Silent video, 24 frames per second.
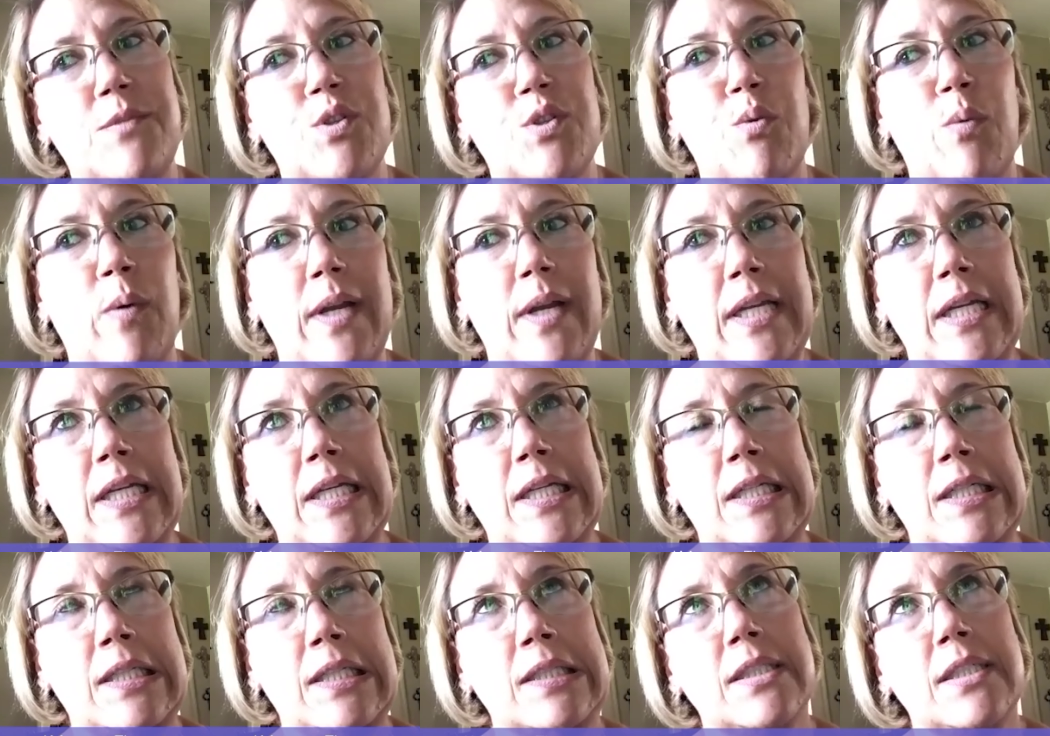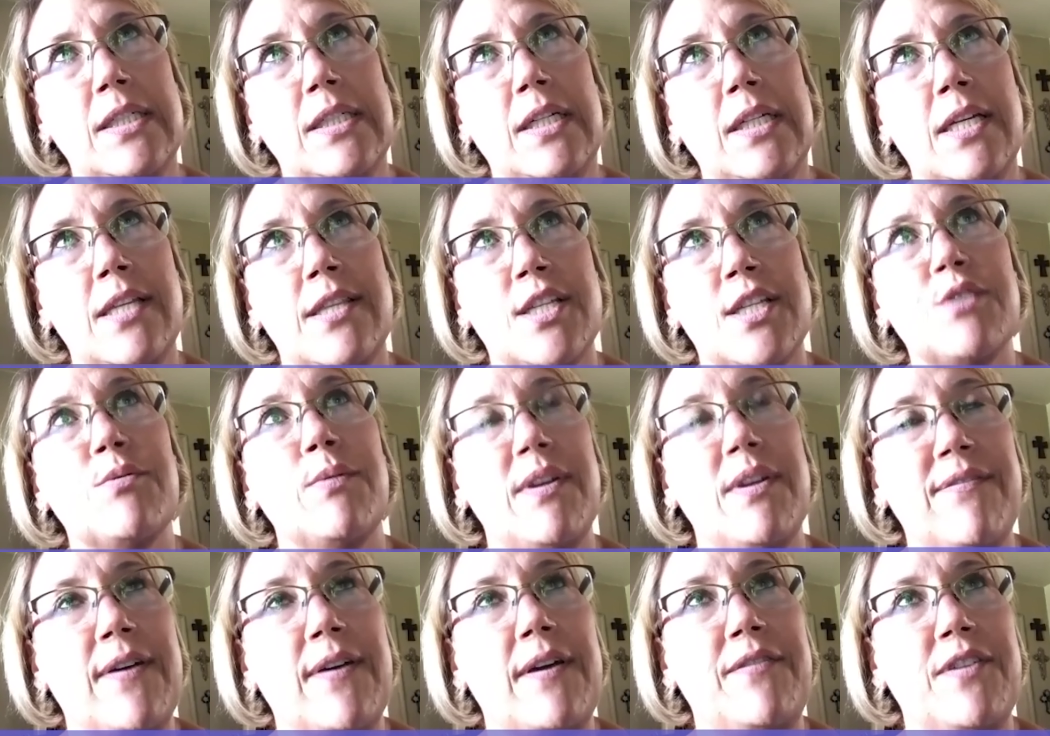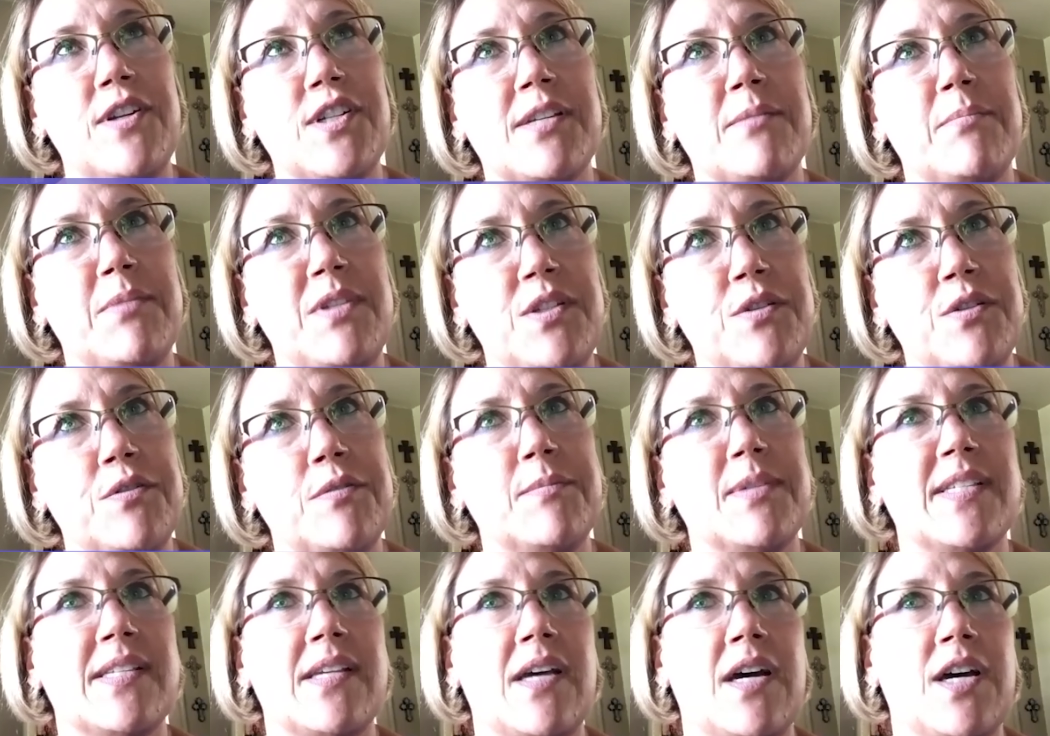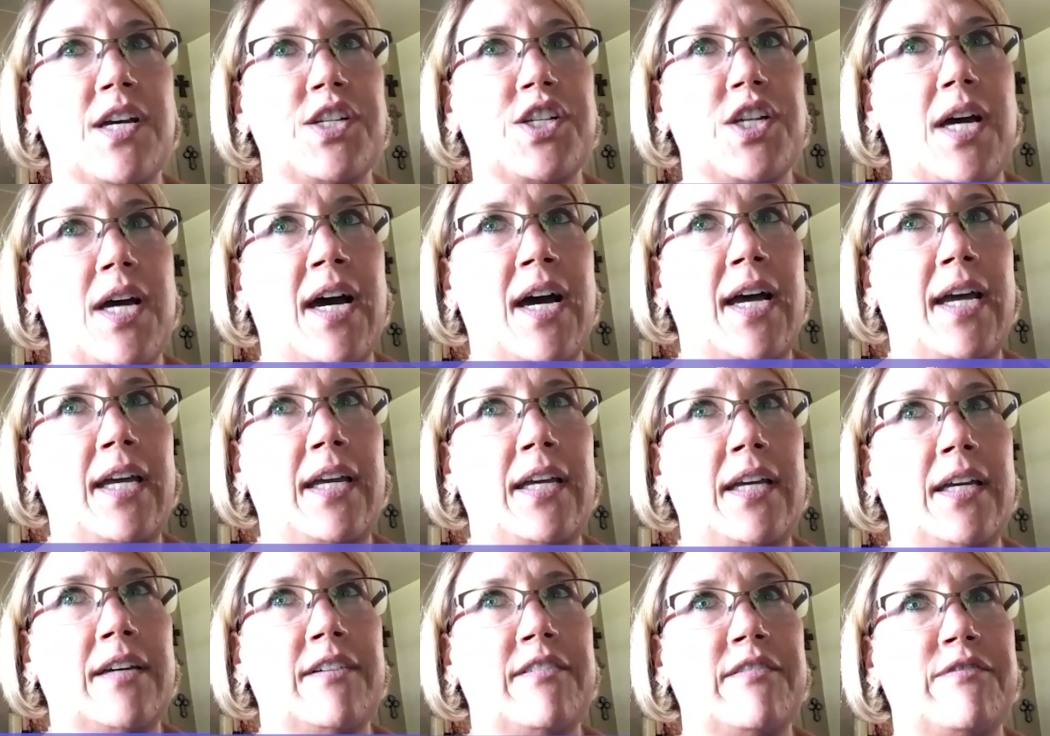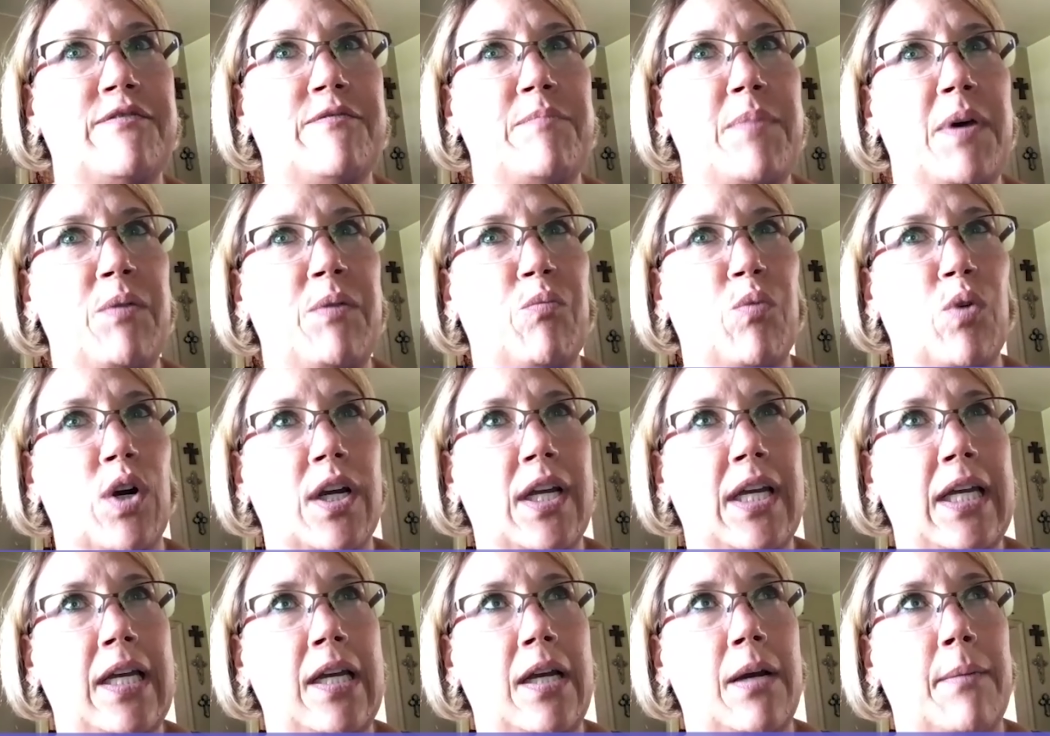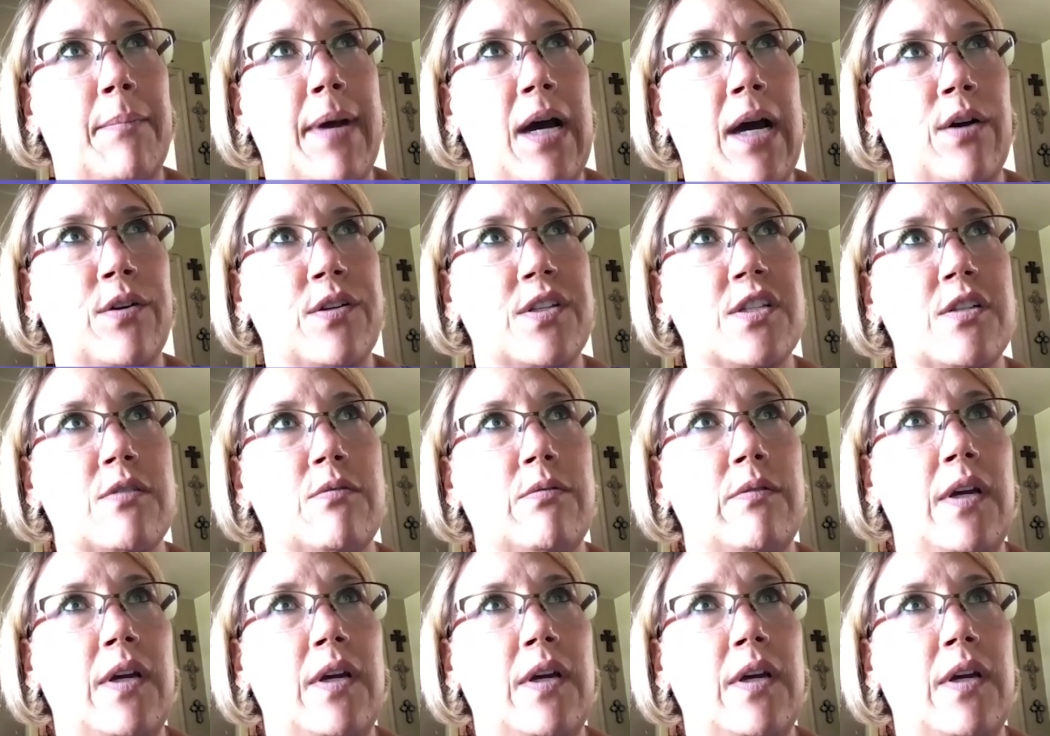20, the 25 years I've been doing massage, I have been working about